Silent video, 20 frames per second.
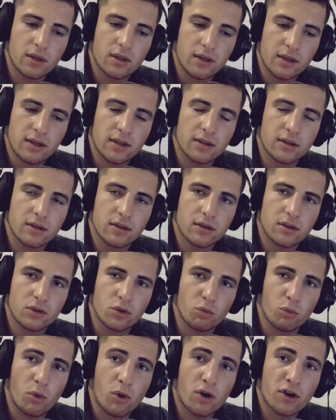in
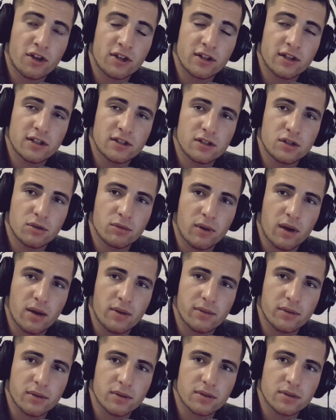The Walking Dead
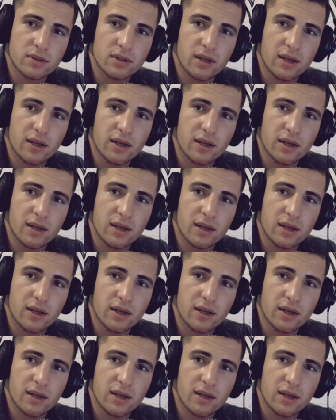Survivors,